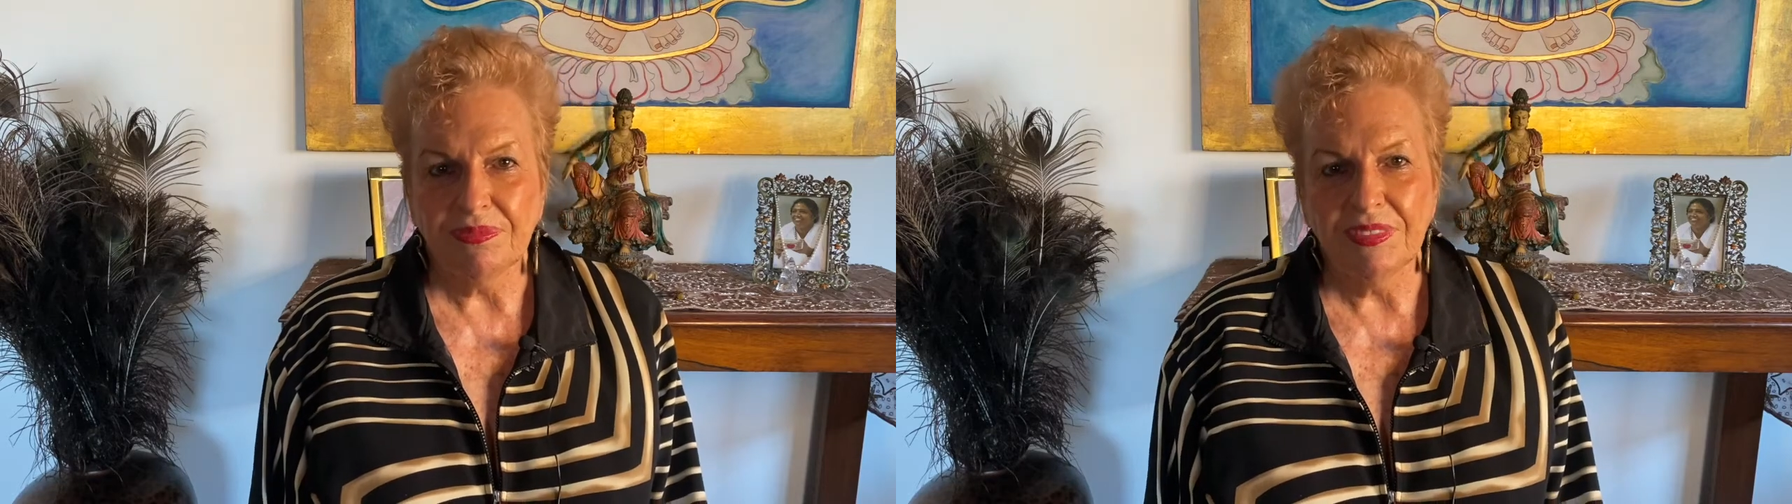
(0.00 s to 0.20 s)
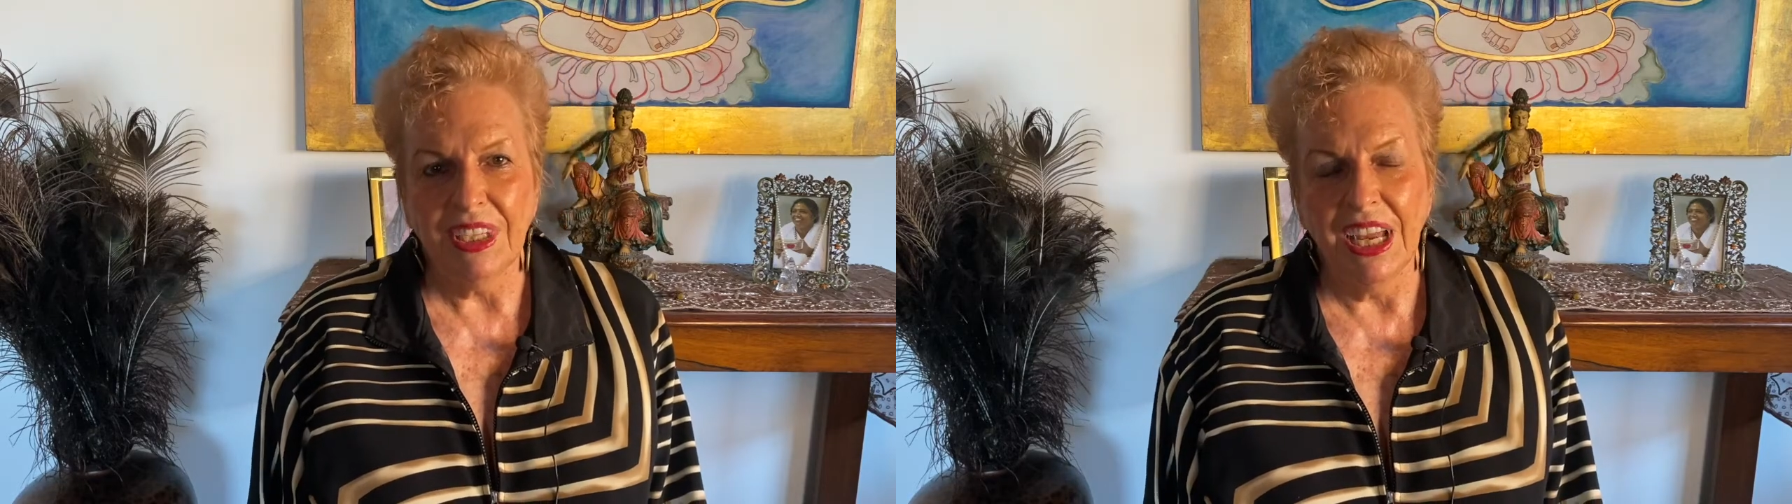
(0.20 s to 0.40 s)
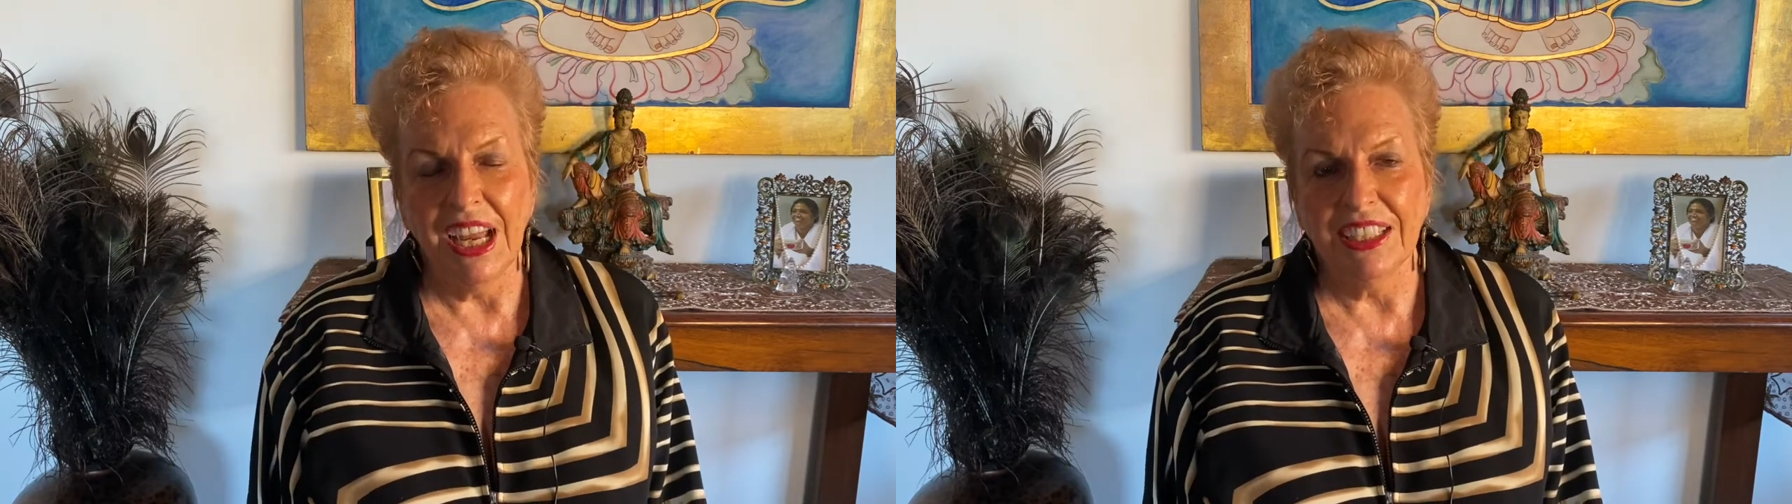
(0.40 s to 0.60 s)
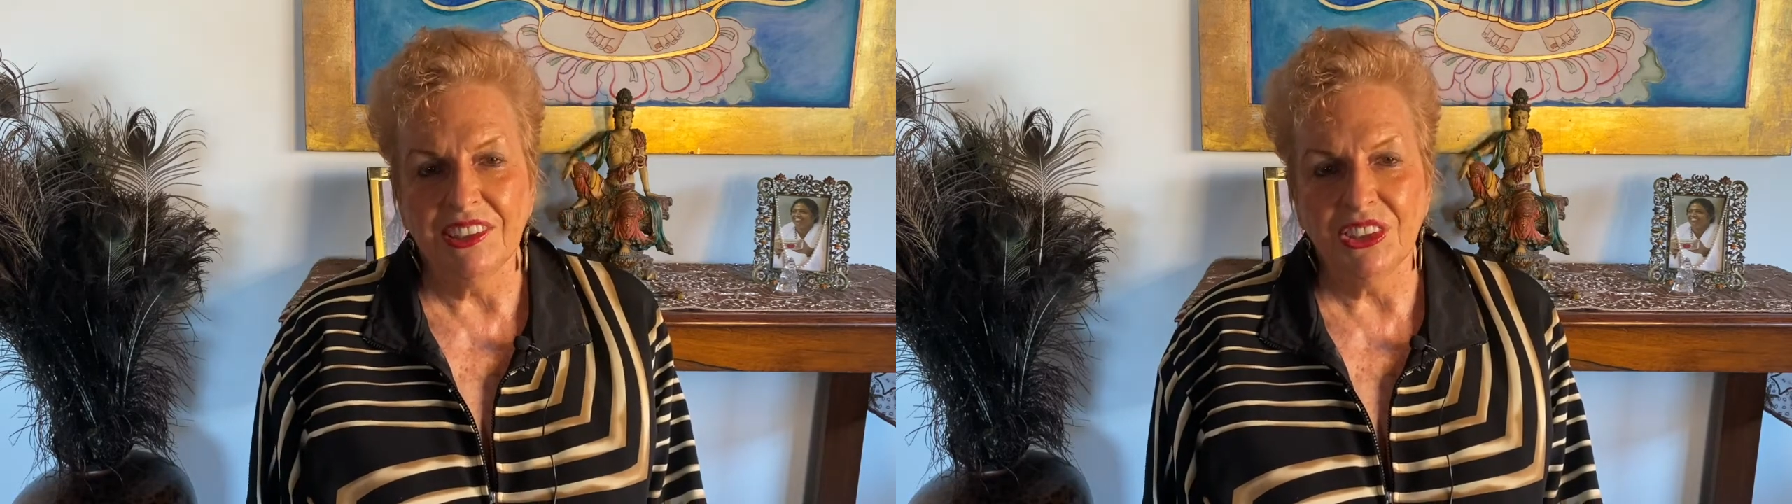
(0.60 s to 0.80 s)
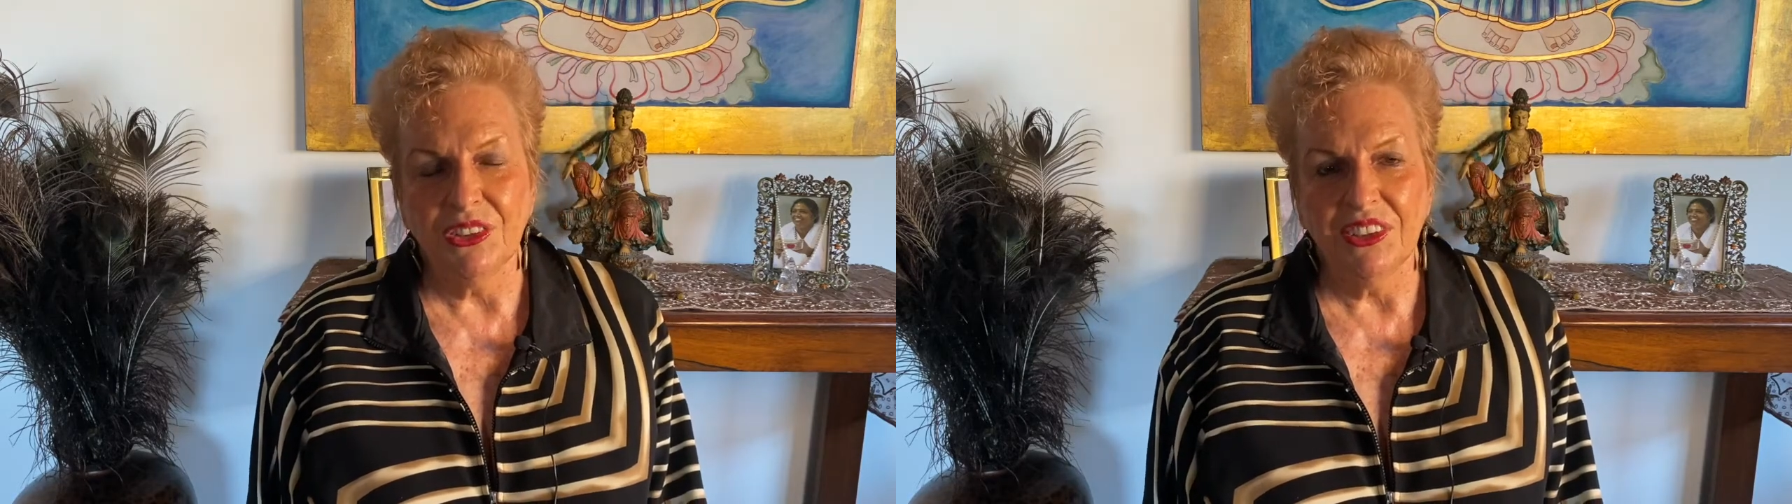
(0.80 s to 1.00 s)

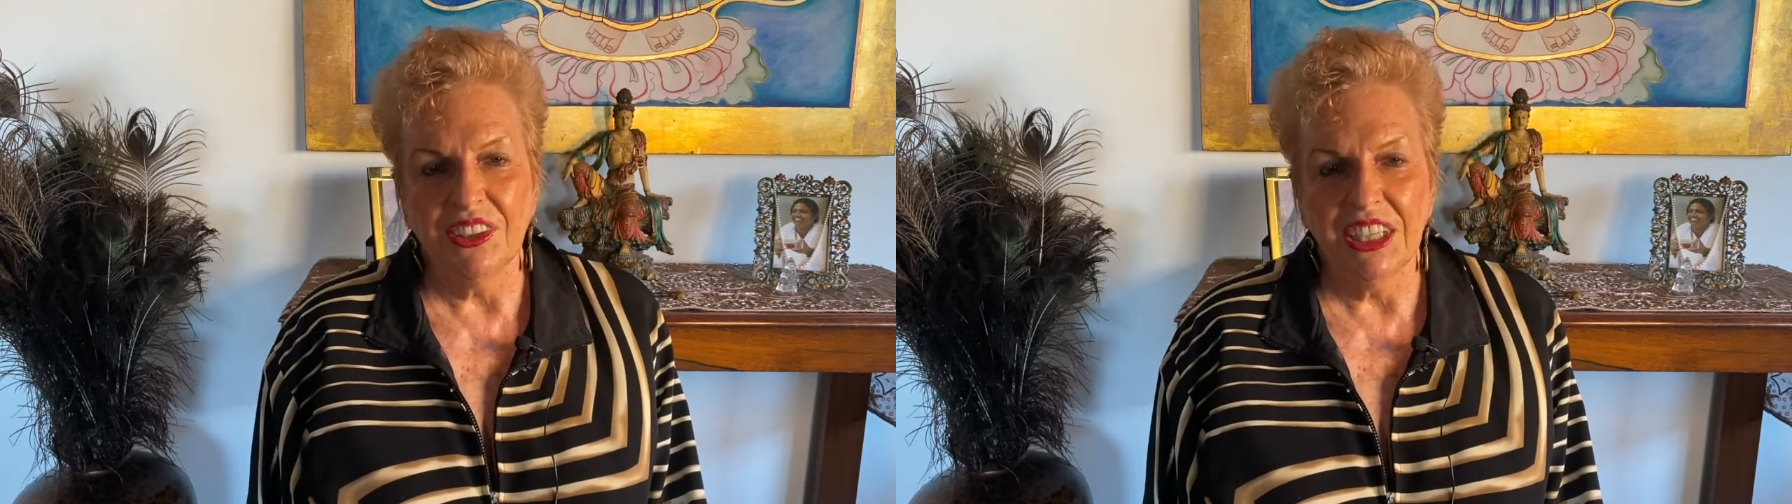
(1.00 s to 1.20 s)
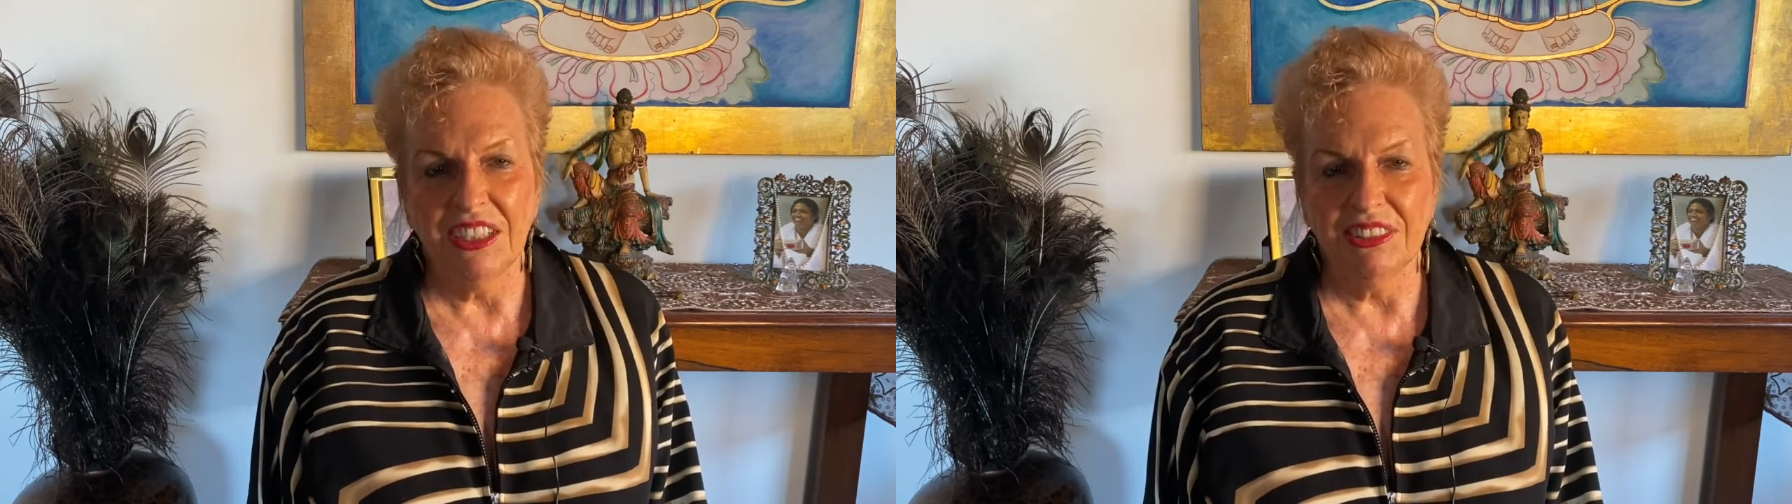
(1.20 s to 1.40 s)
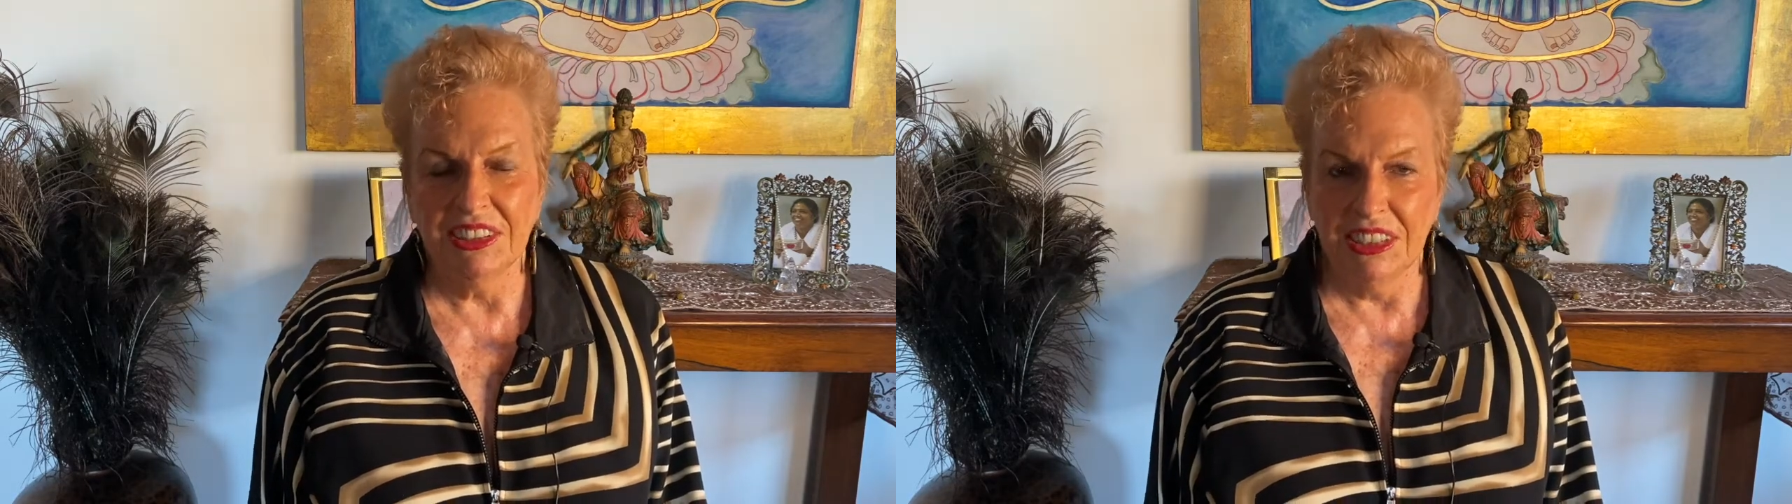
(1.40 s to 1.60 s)
and so they'll have a